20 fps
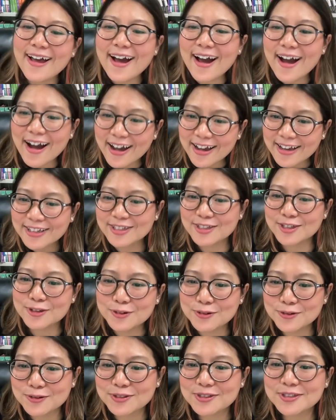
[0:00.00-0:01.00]
I
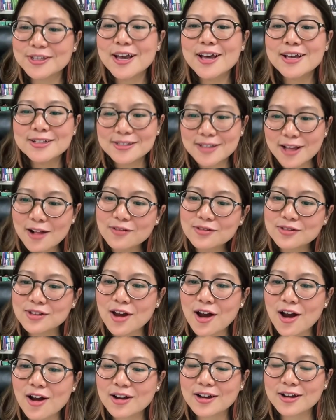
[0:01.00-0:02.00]
used
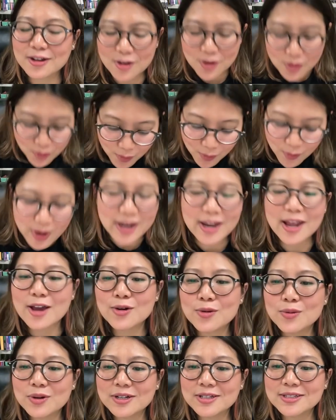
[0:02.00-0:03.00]
self-talk when I
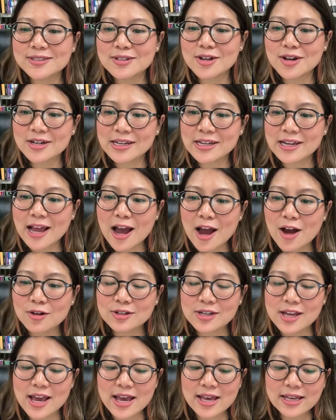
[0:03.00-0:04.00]
was starting
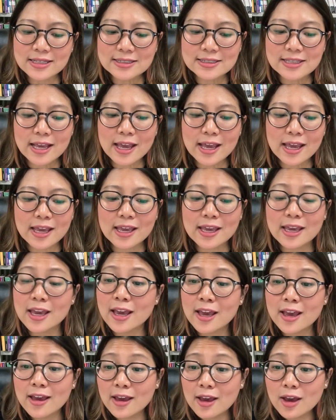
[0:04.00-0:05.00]
out as a
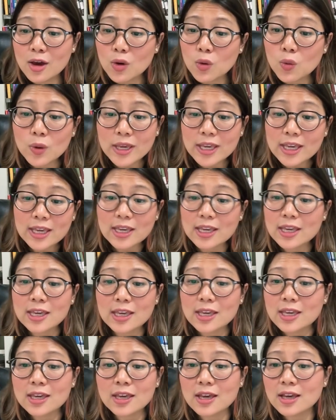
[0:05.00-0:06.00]

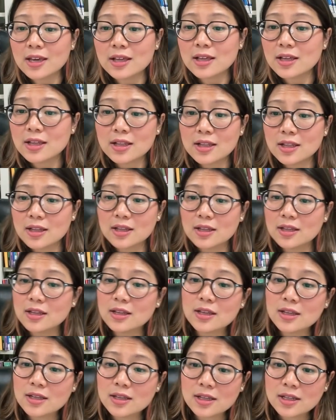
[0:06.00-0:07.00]
wee
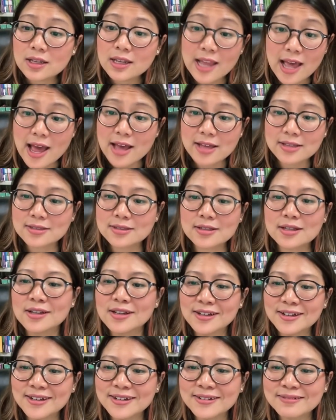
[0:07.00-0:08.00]
lass
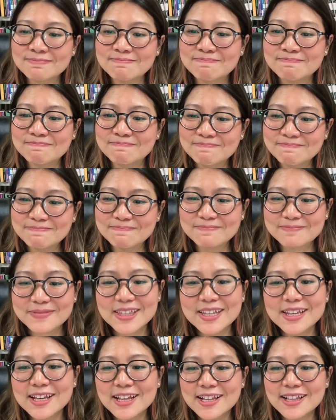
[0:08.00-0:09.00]

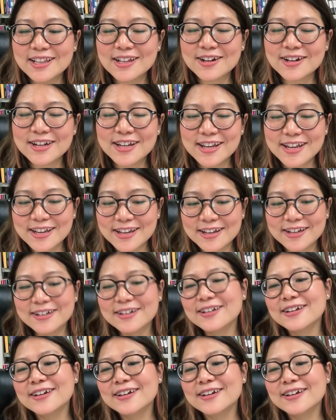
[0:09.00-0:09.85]
learning